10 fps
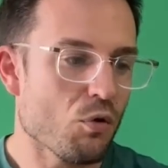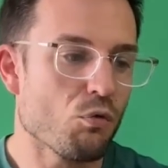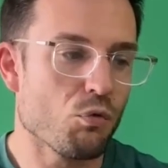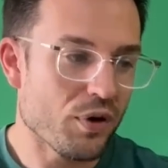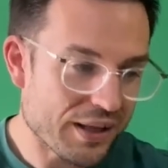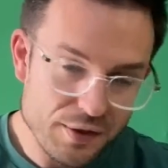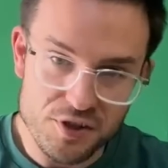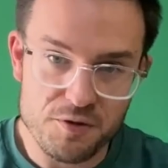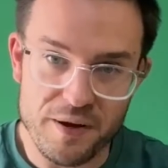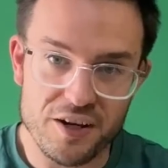Really
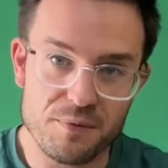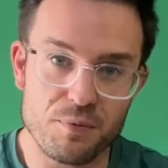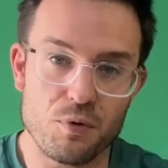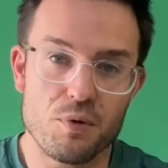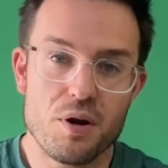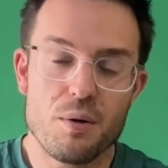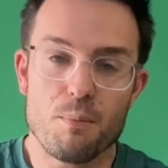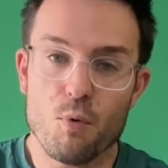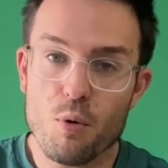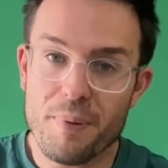respectable,
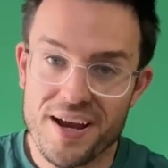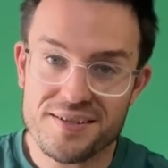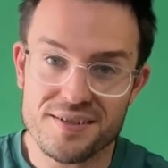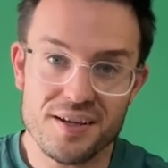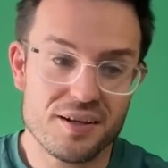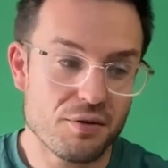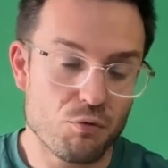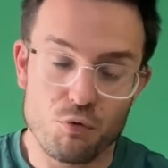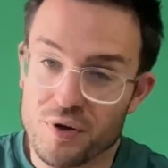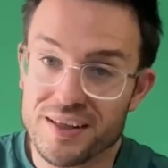more basic,
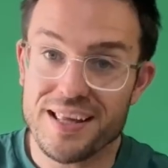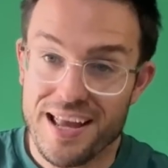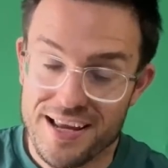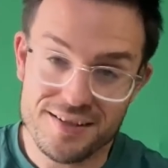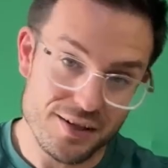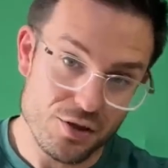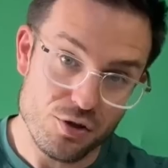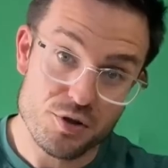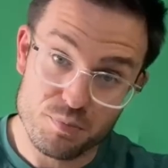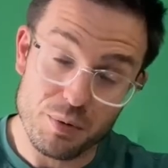really easy to
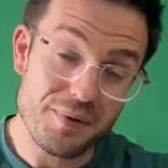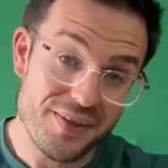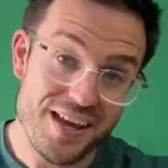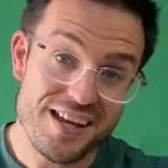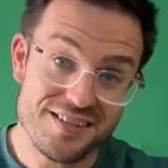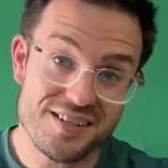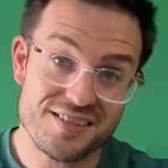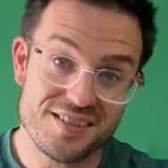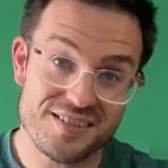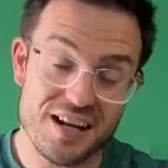use. Probably the
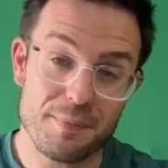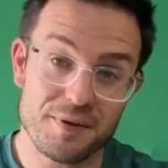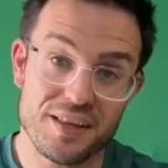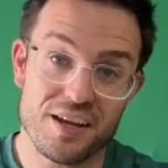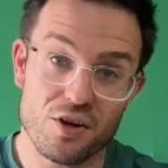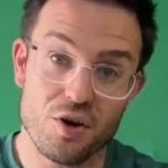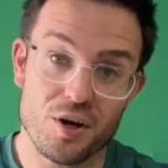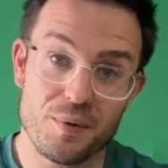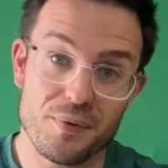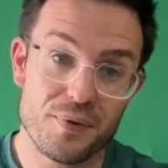easiest to set up and get
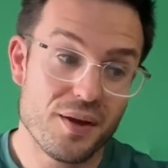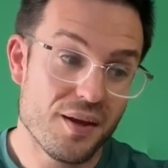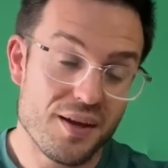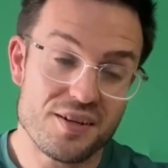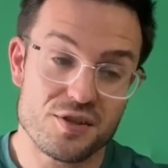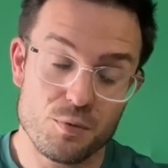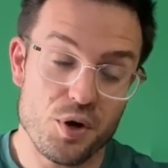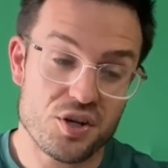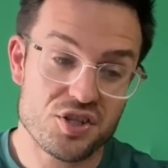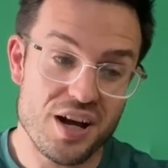going with is the
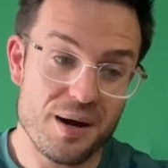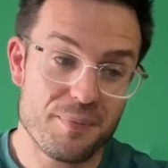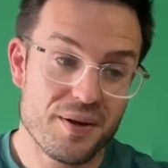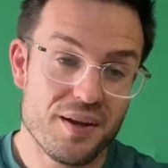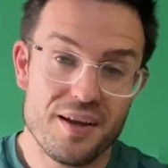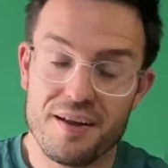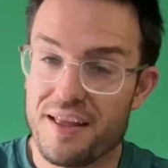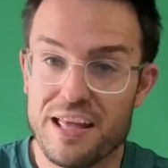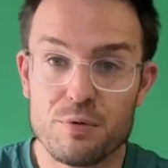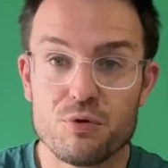Worksharp.
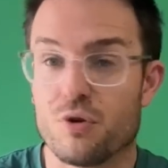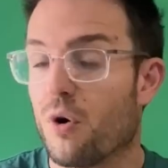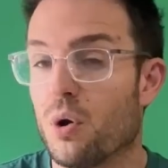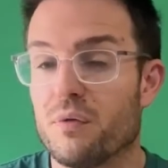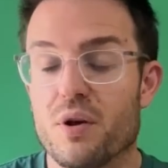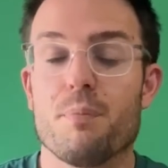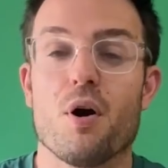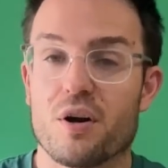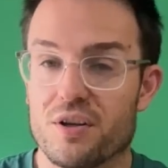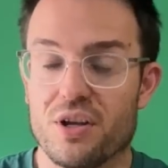It'll do all of your
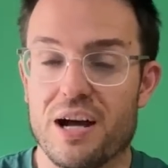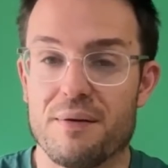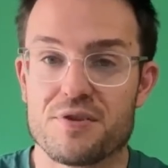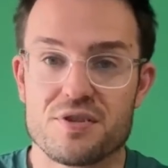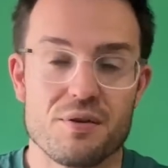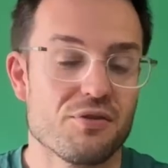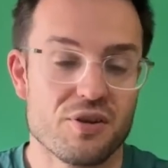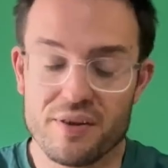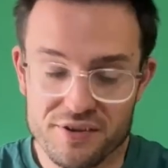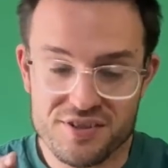pocket knives
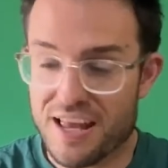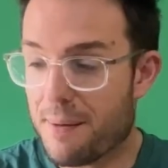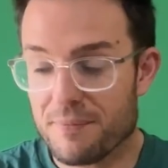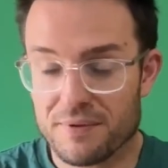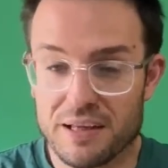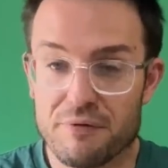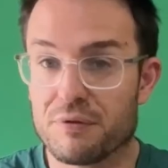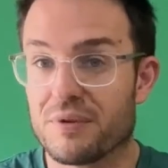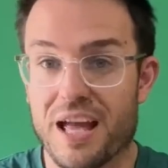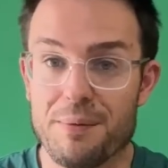to the same level
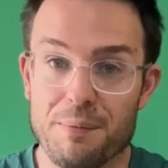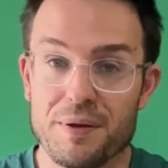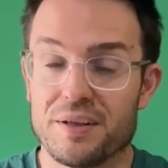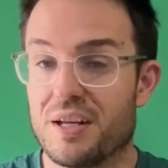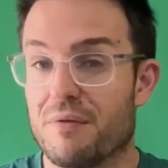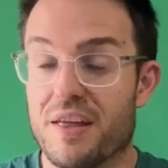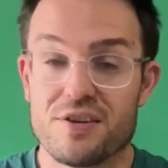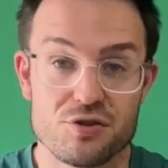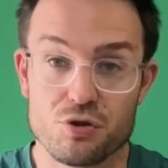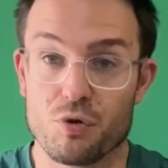and capability of
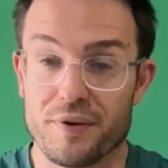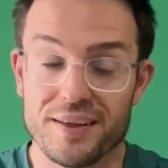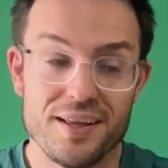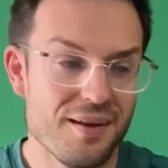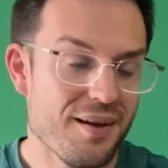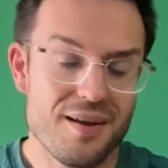these two really.